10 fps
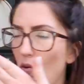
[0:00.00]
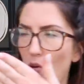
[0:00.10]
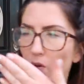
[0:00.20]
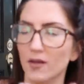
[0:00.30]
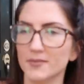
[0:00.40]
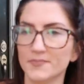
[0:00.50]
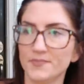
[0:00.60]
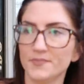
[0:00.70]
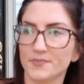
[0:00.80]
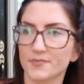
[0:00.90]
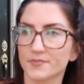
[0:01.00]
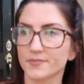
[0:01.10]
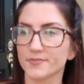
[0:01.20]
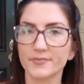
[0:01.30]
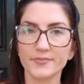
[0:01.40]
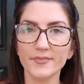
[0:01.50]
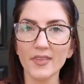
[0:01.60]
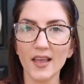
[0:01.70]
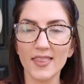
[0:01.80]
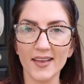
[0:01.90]

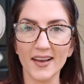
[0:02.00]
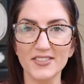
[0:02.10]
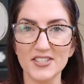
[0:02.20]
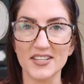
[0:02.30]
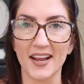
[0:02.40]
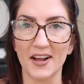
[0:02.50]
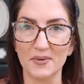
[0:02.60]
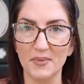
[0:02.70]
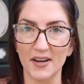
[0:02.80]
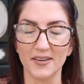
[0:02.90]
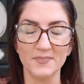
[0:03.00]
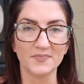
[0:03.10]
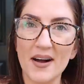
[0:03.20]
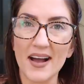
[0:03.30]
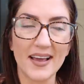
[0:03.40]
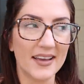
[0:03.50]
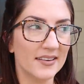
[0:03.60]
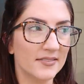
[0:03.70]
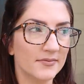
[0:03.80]
I think I just inhaled a bug. My